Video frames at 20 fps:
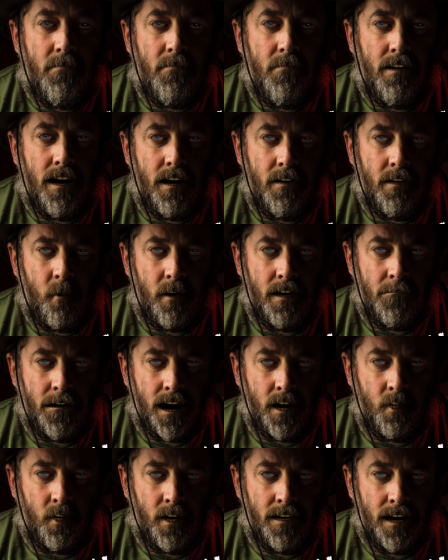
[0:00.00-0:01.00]
Can you
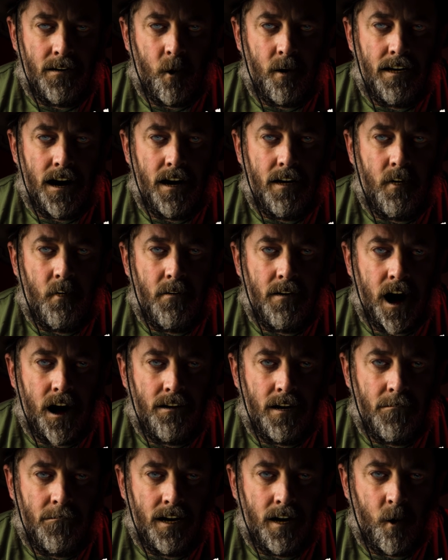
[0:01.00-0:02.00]
imagine the reaction of
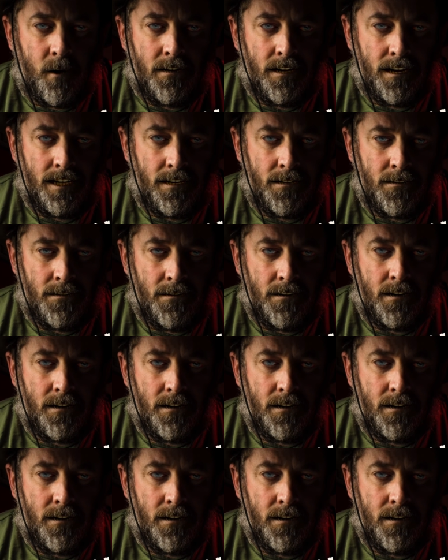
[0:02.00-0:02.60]
the parents,